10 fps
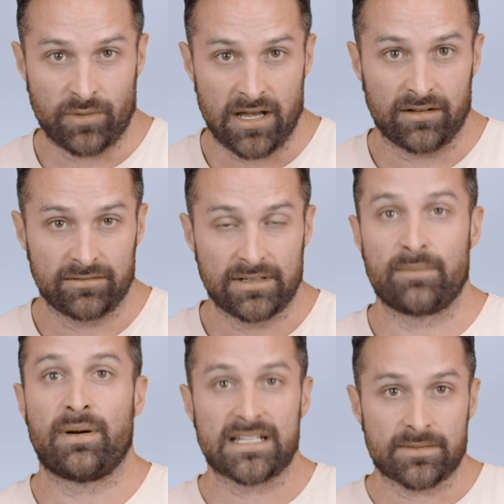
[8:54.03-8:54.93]
well,
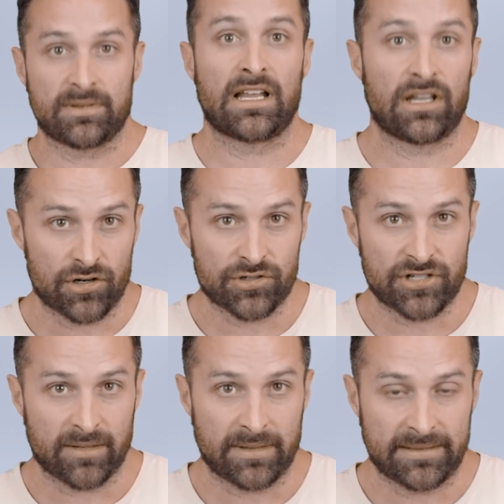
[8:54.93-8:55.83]
and possibly a large
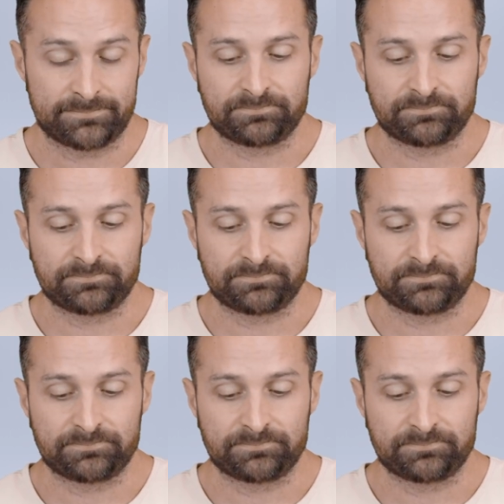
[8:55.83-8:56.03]
element.